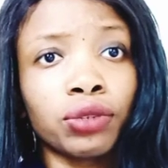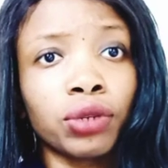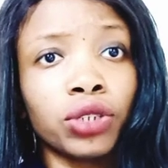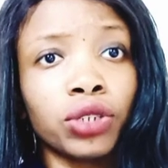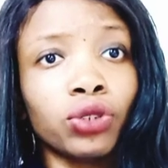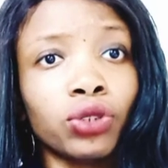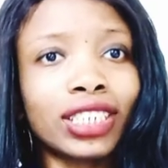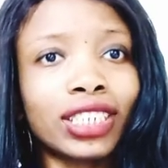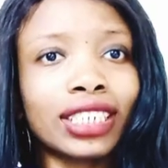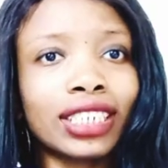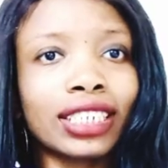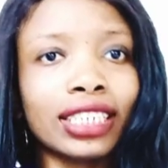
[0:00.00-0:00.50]
when
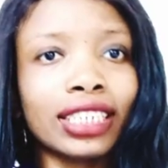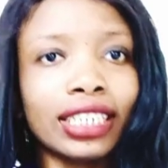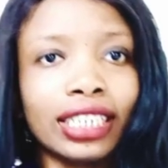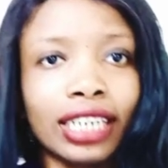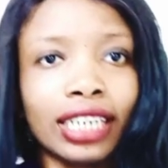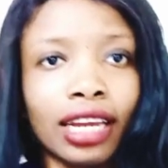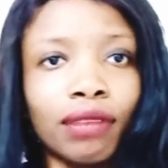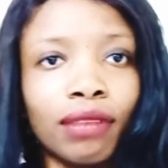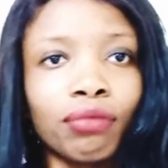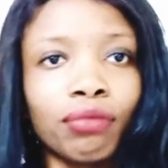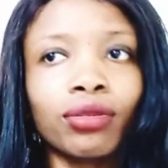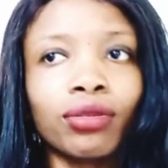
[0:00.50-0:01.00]
you see
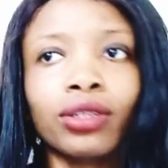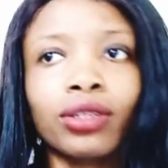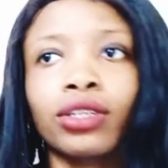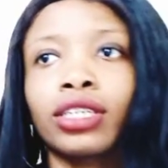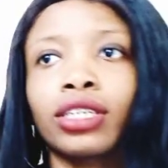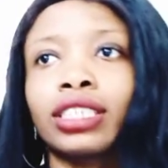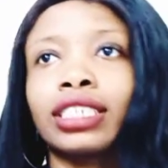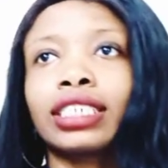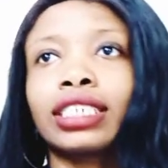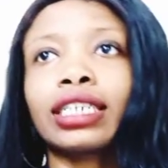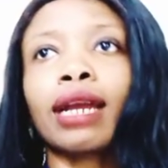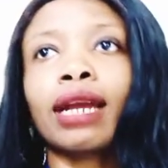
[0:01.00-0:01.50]
them
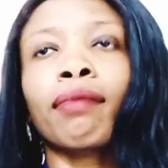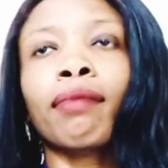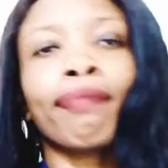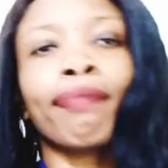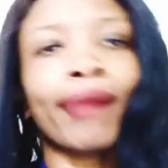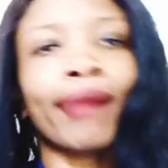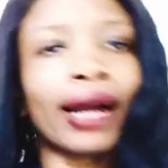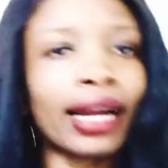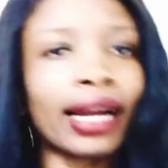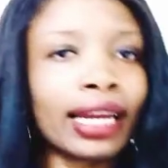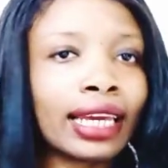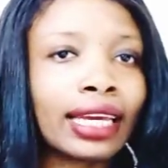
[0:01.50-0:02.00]
jam
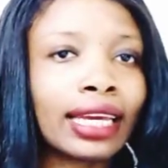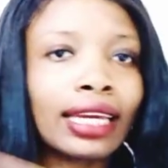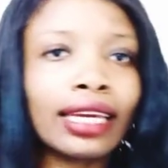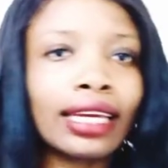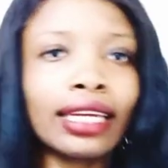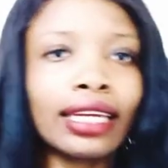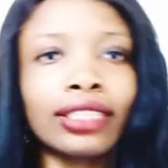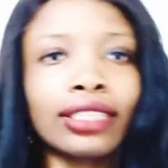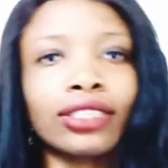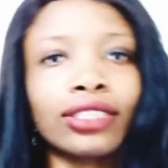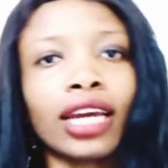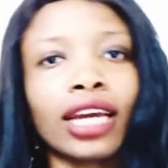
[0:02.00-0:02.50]

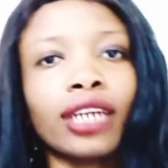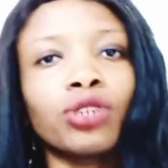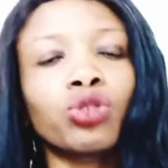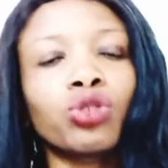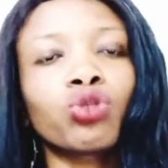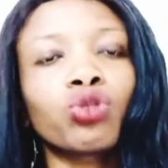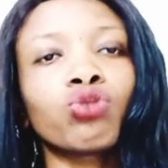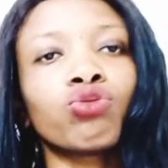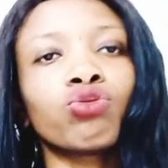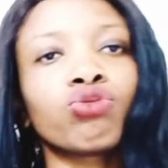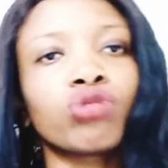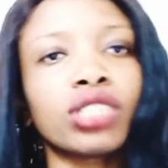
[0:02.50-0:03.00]
packing, trying
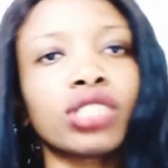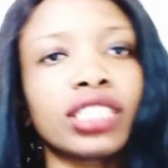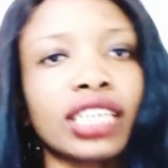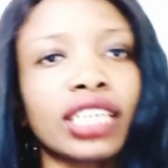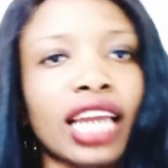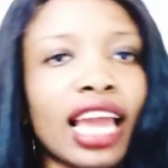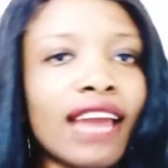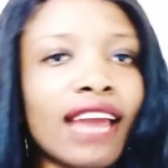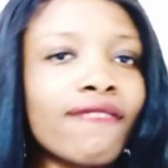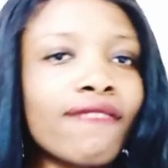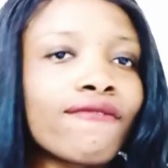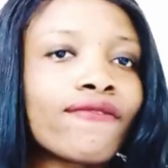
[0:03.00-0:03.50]
to read
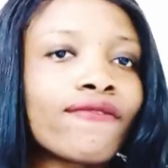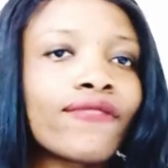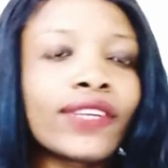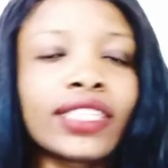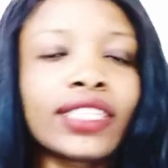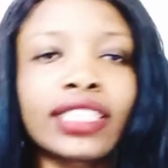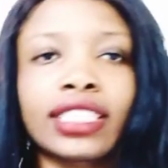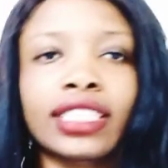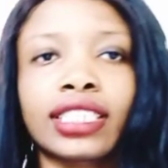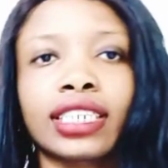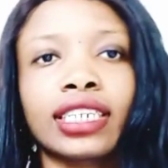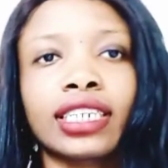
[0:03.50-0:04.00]

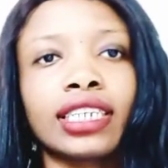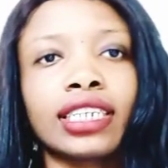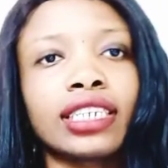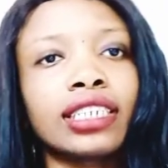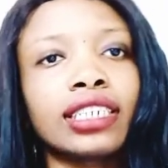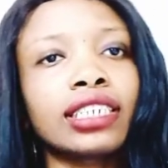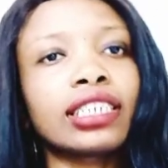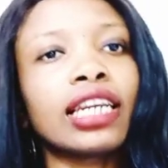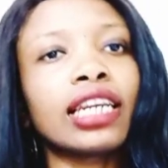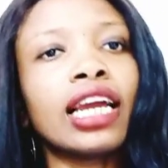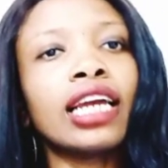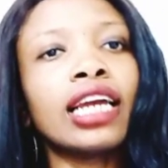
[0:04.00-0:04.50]

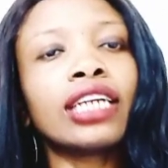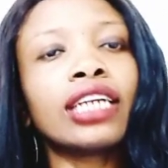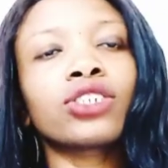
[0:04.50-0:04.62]
everything,